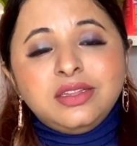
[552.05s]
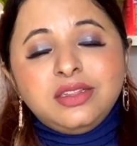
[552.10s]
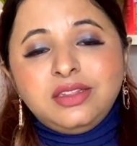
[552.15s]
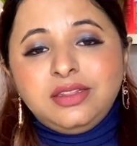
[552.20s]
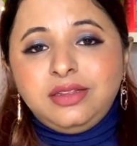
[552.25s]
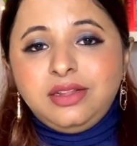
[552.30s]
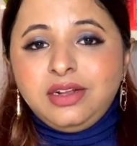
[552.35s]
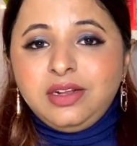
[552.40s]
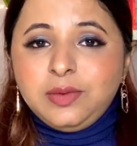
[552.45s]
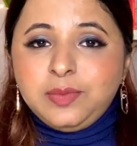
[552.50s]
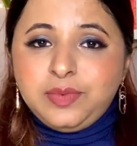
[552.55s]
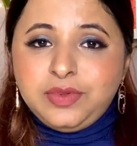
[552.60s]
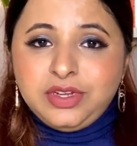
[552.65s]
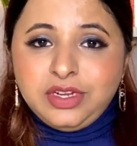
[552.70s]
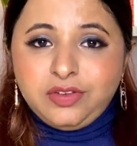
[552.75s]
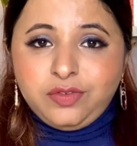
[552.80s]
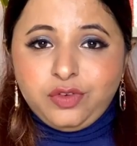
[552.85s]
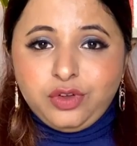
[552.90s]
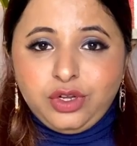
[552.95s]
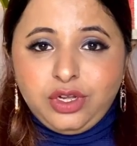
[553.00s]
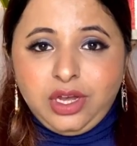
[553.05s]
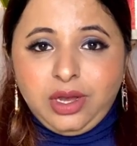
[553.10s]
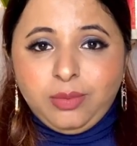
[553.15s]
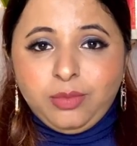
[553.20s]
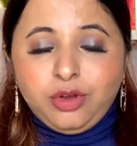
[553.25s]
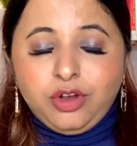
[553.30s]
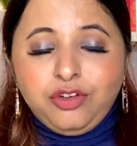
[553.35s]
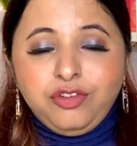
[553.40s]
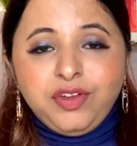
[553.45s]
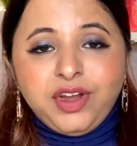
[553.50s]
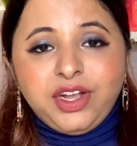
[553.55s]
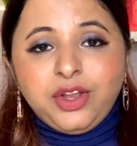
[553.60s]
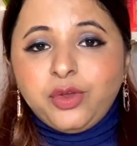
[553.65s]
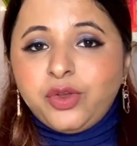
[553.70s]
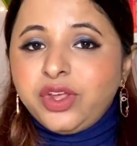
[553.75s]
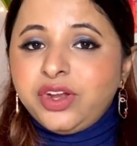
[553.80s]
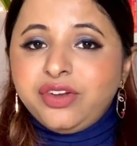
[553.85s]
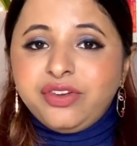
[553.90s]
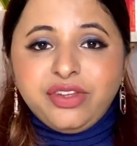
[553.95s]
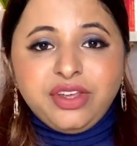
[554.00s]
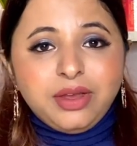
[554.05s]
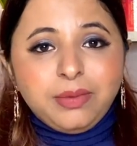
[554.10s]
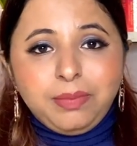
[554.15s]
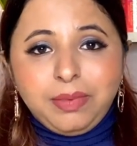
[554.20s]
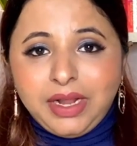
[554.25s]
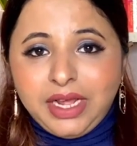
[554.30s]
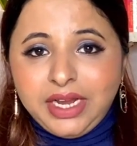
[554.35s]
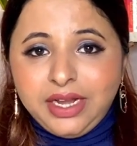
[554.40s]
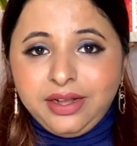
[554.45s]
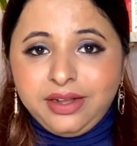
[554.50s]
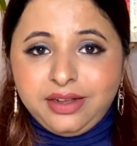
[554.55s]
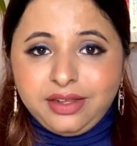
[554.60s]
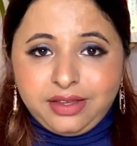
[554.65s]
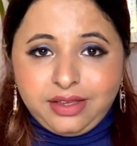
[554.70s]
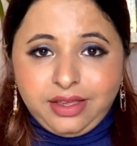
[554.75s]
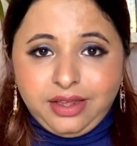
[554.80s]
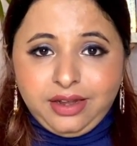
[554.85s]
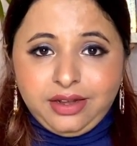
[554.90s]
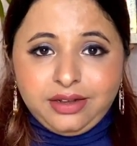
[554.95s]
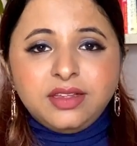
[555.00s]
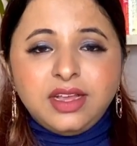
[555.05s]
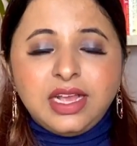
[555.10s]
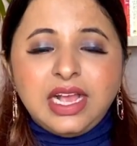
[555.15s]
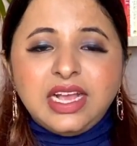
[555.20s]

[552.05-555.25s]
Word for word: The lipstick would come off and you can reapply it again.